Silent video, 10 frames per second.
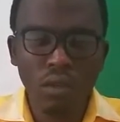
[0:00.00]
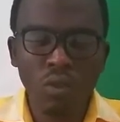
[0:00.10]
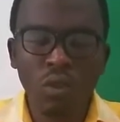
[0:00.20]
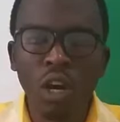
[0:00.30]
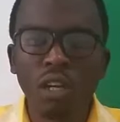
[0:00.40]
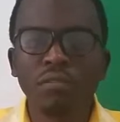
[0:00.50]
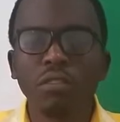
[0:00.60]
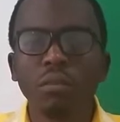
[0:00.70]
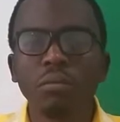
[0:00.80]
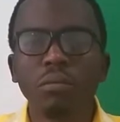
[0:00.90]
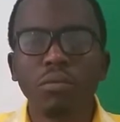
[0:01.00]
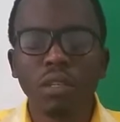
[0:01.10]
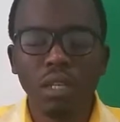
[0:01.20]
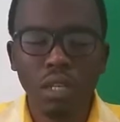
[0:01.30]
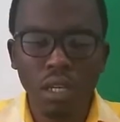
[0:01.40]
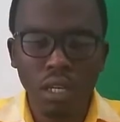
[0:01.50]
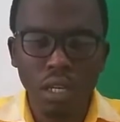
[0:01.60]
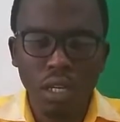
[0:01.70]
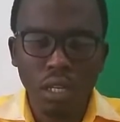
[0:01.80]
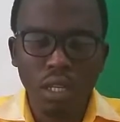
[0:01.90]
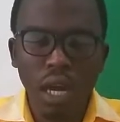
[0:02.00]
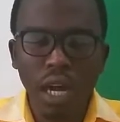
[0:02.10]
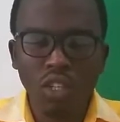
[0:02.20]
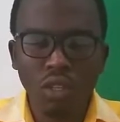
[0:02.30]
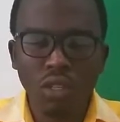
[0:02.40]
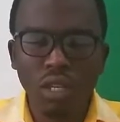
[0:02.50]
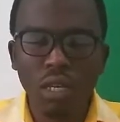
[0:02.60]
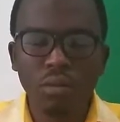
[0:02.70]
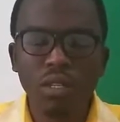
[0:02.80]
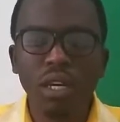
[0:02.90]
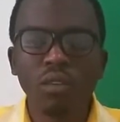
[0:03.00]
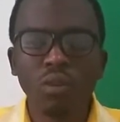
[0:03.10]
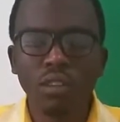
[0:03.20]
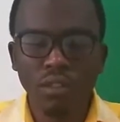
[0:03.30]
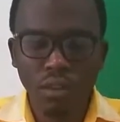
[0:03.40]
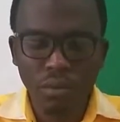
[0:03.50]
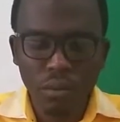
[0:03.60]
you got from the action steps and whatever.